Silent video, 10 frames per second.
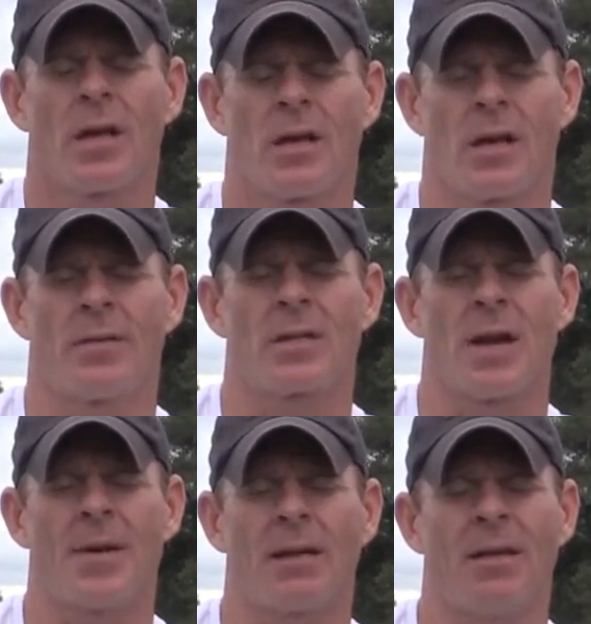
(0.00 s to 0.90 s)
and every
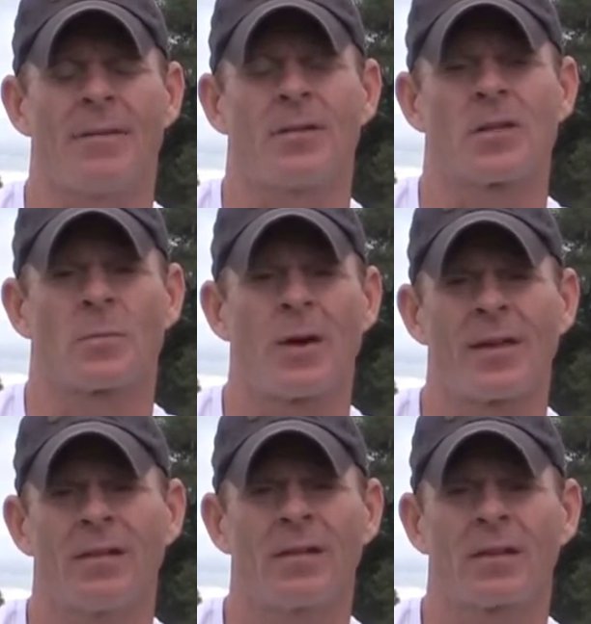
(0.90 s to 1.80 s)
time I left his
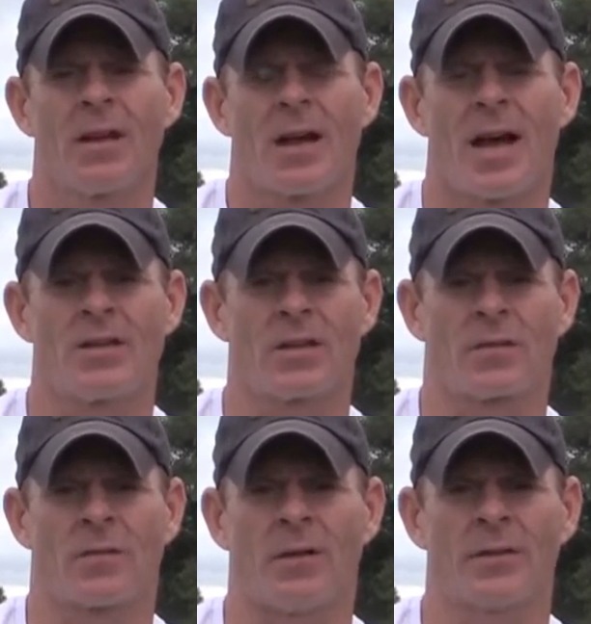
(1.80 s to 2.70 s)
presence, I
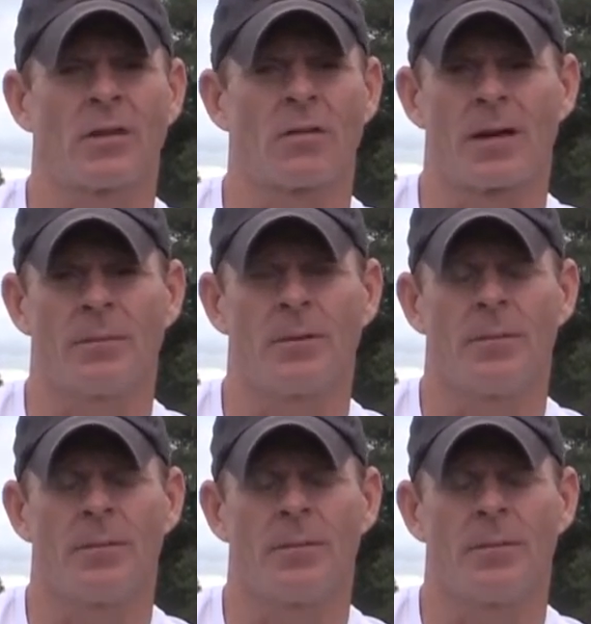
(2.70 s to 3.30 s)
just felt incredible.